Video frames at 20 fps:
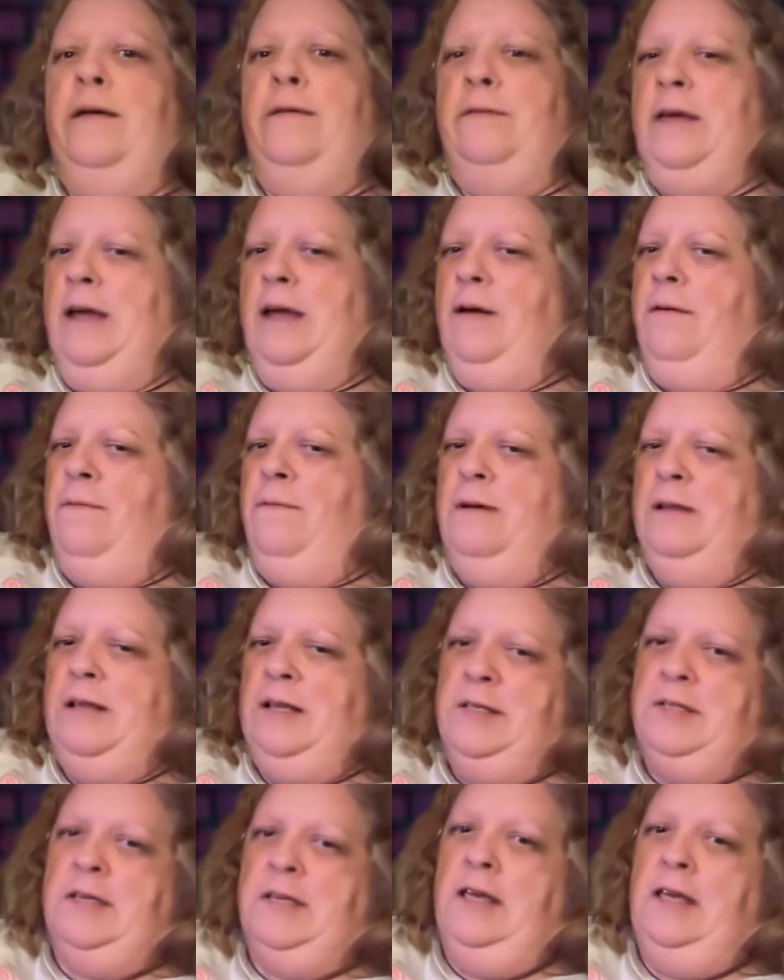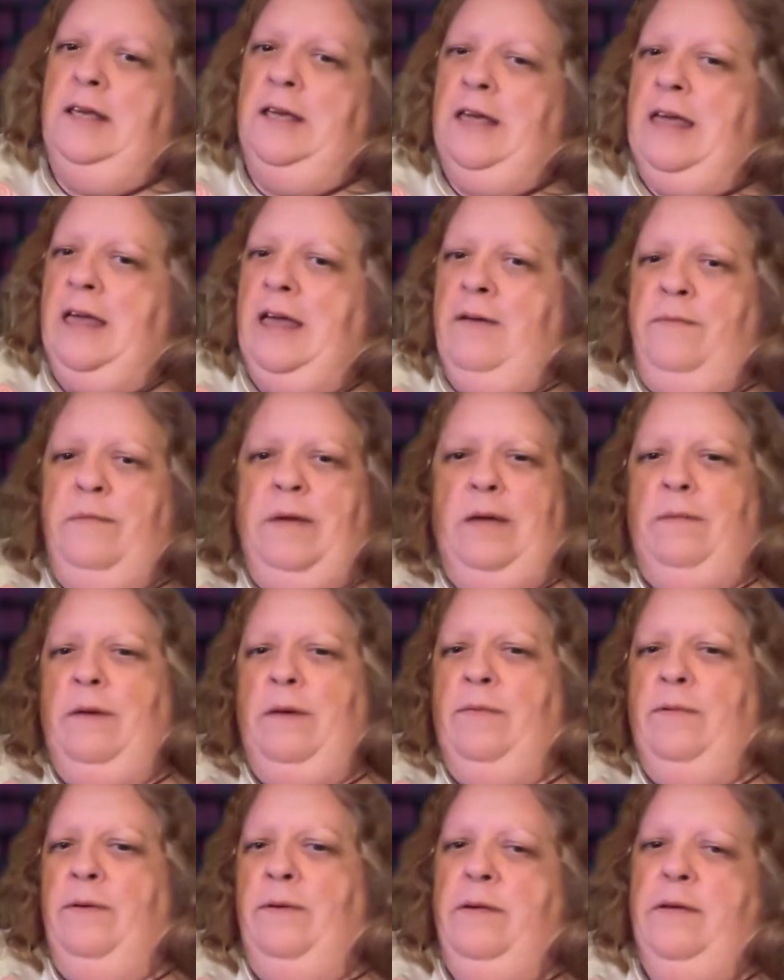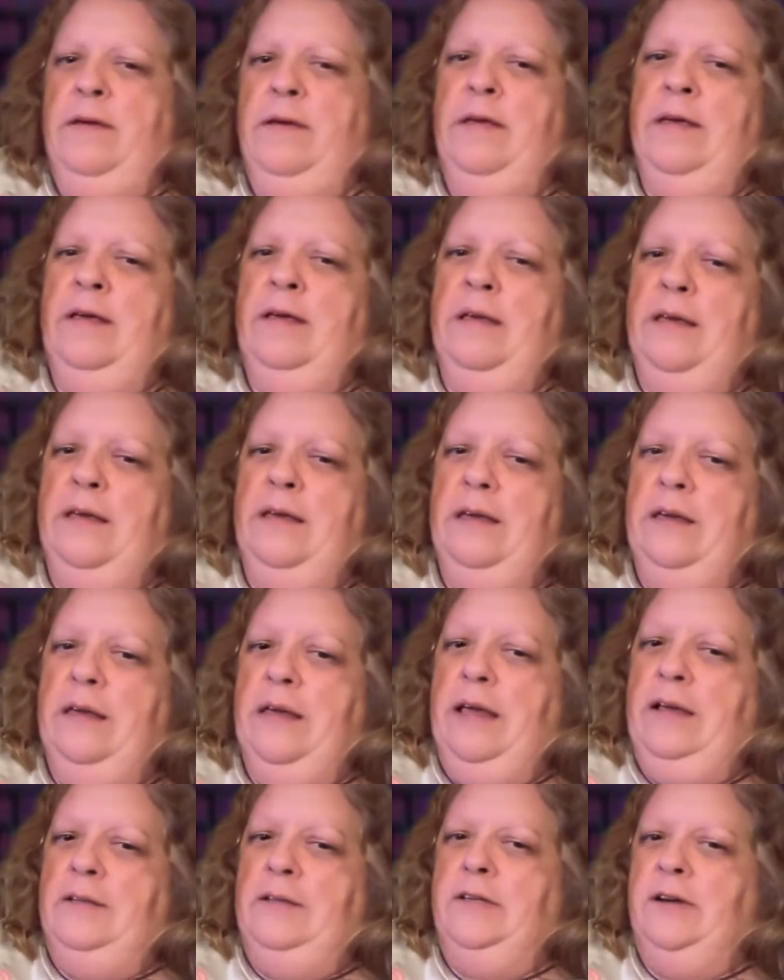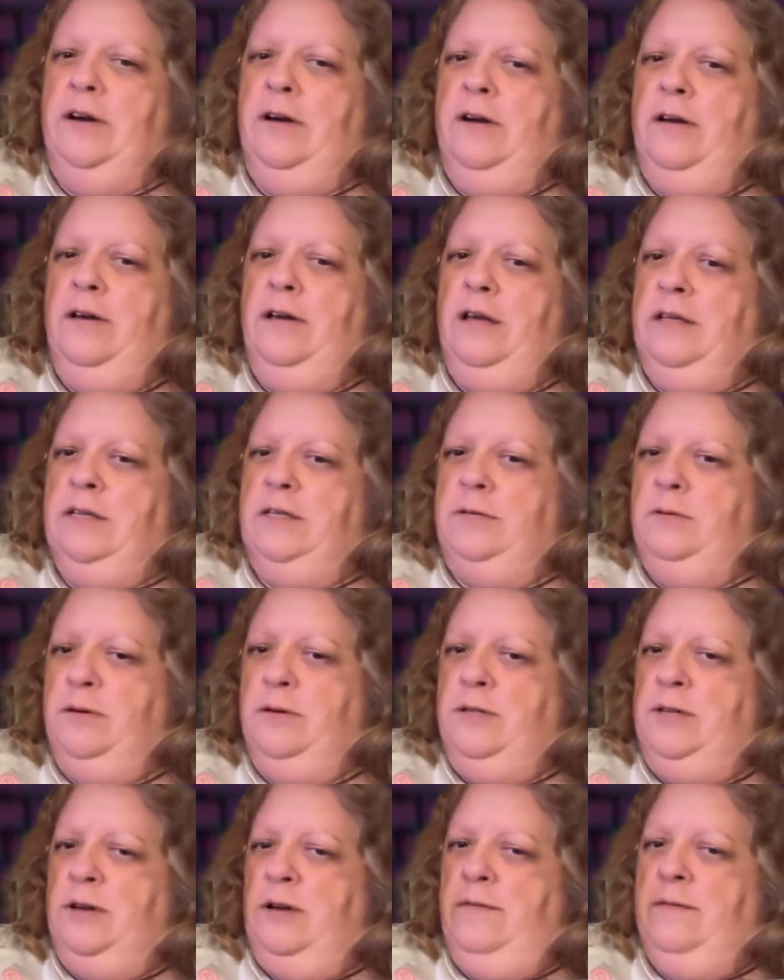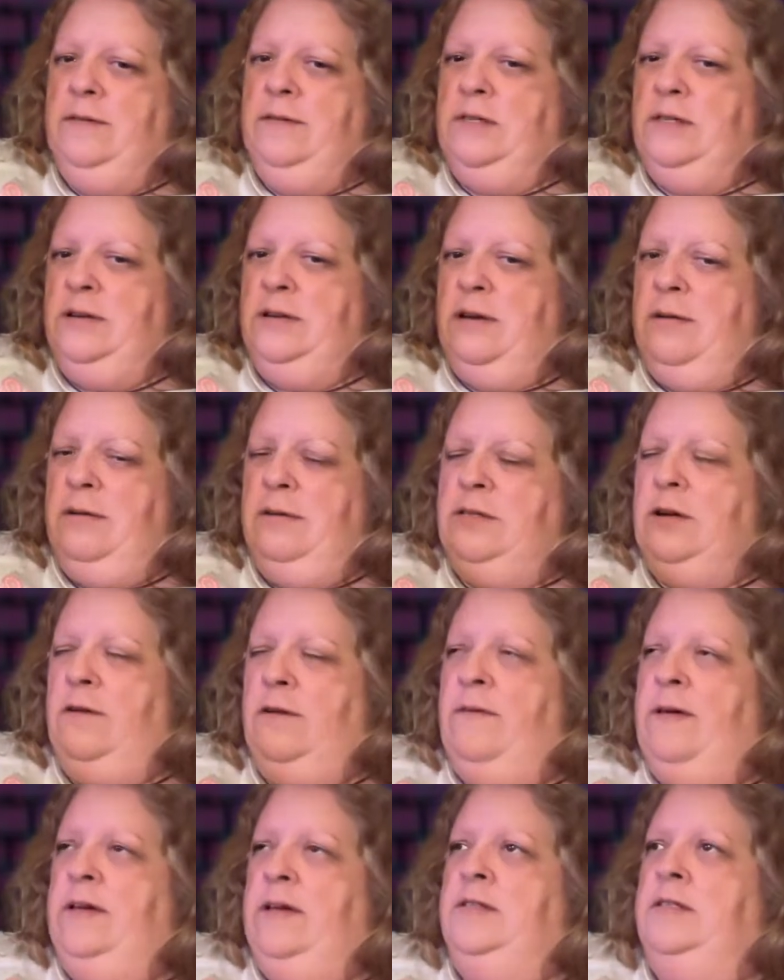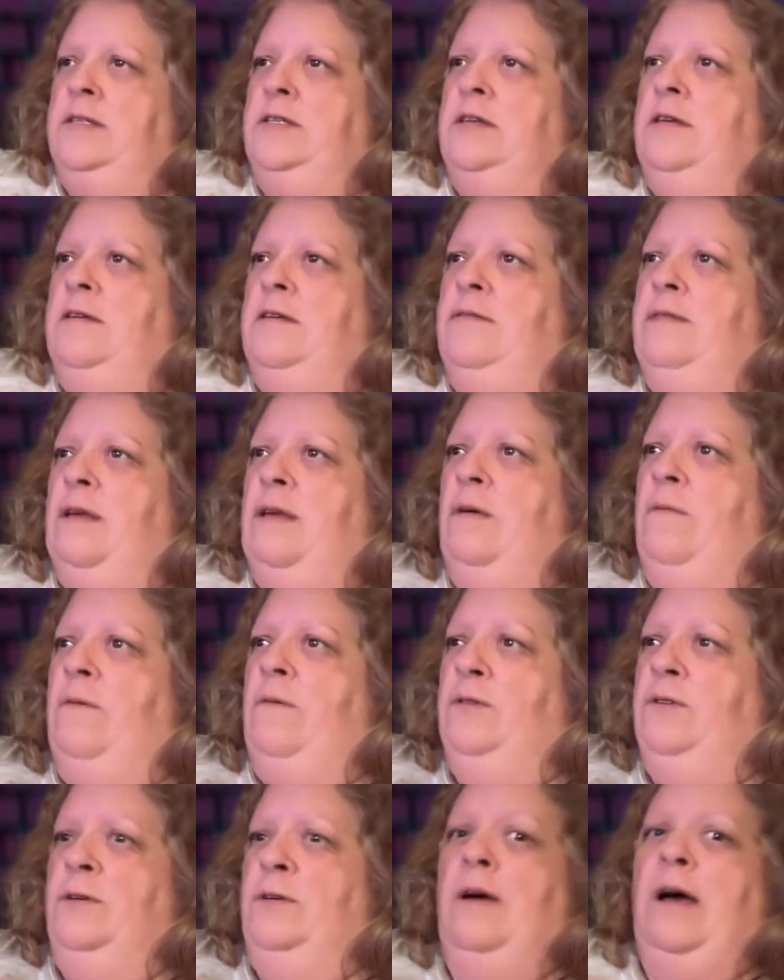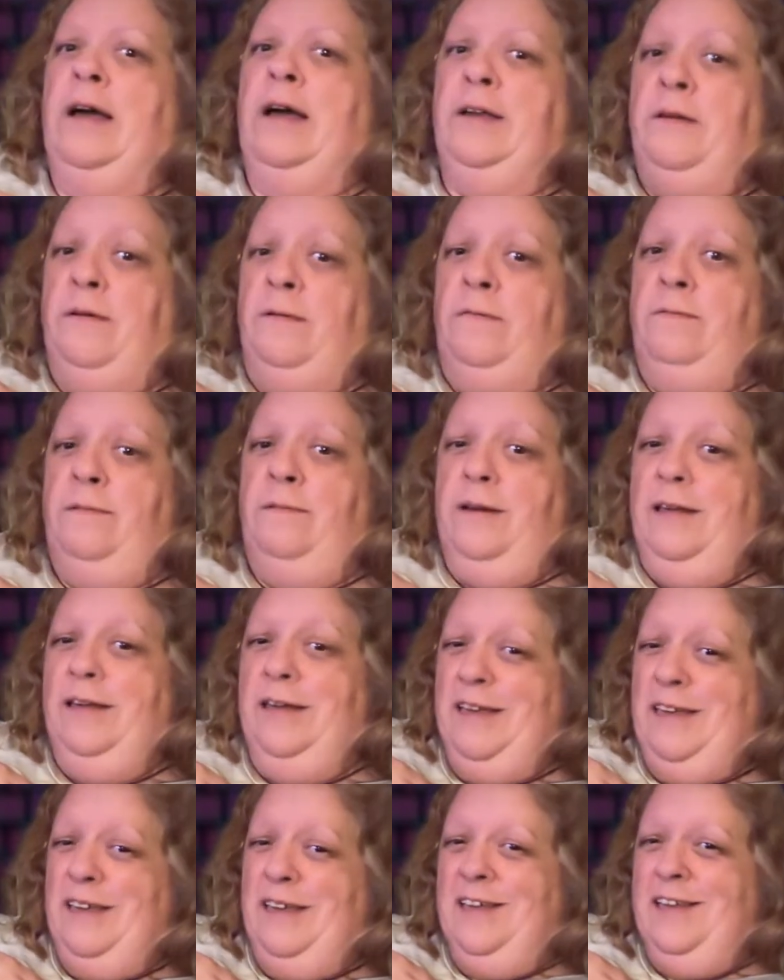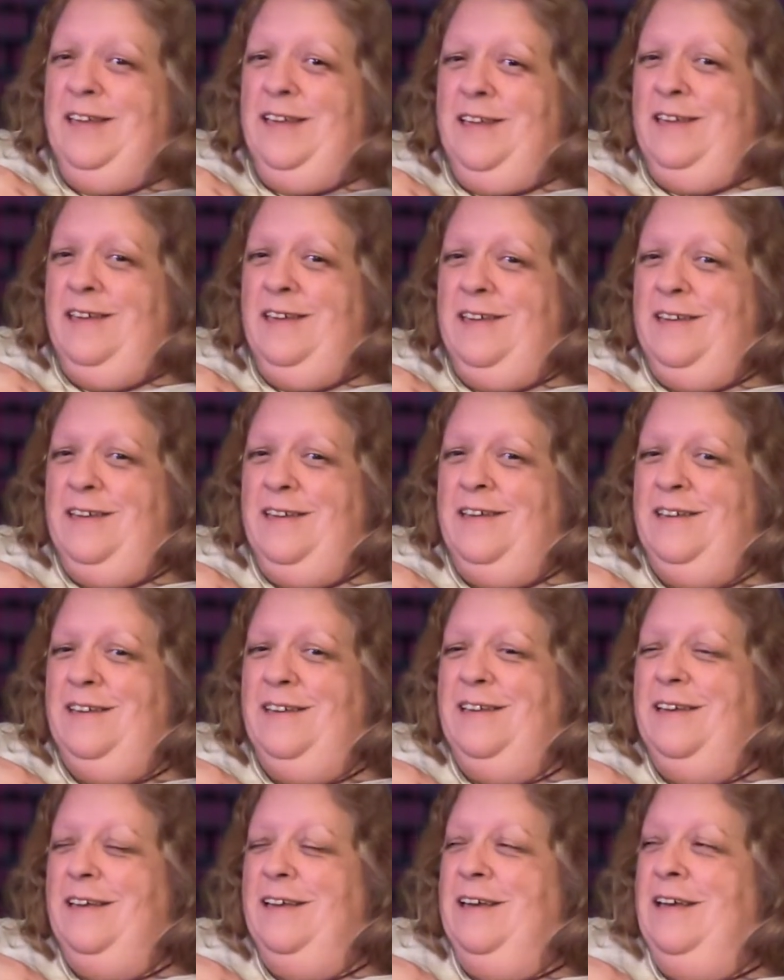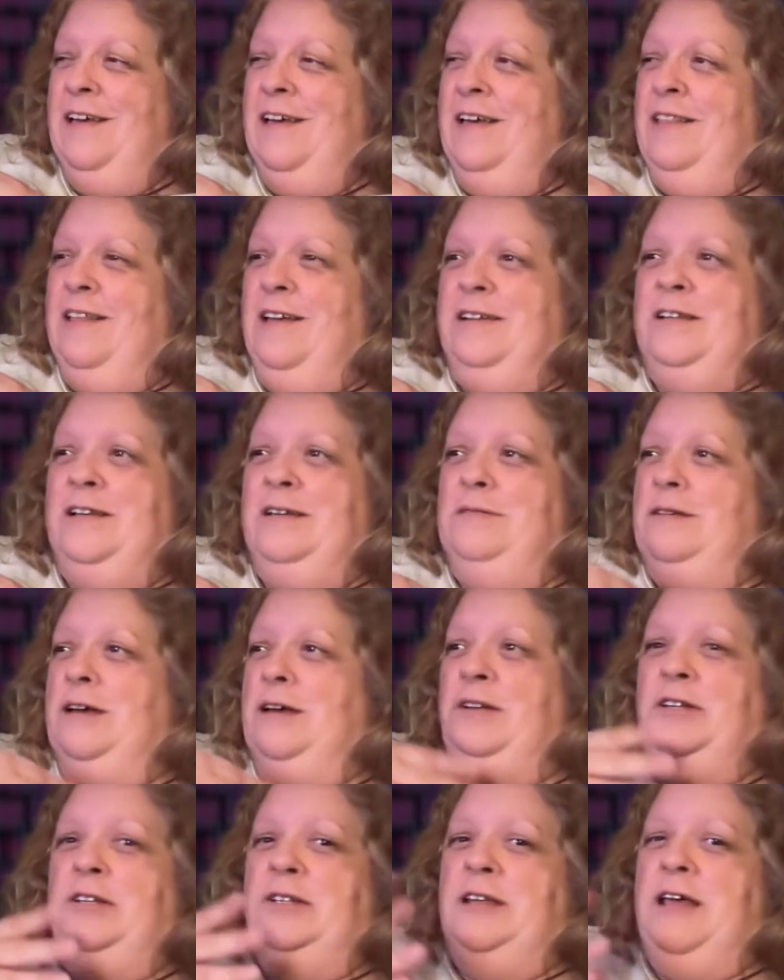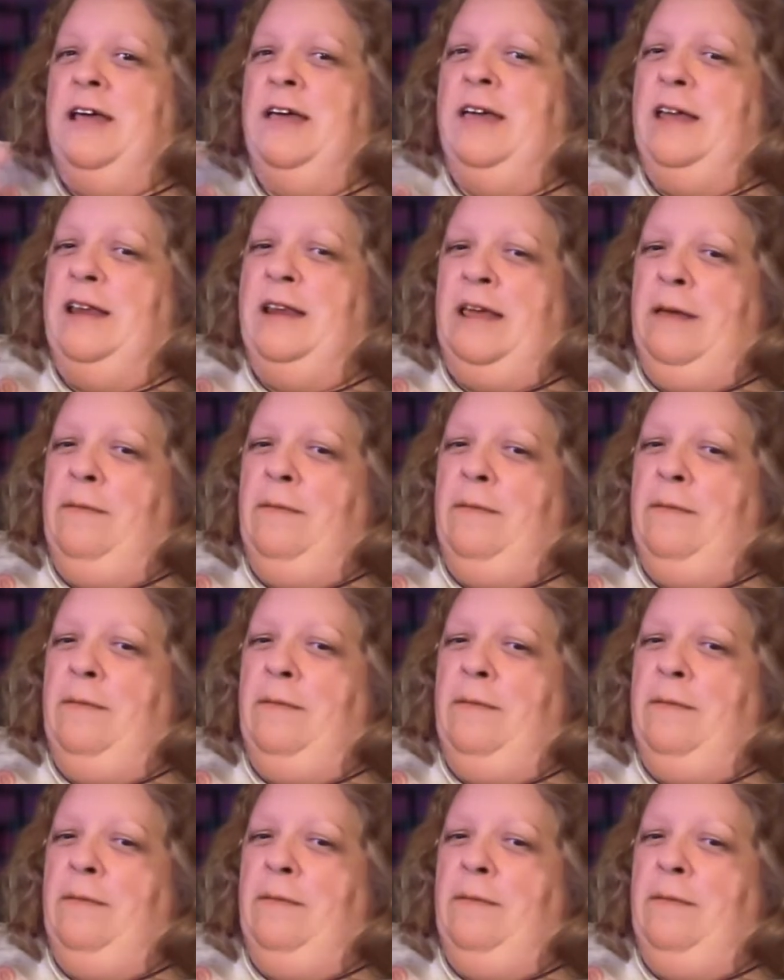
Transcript: don't care what they say. You can't make people answer customer service surveys if they don't want to. I don't. A lot of times, I get an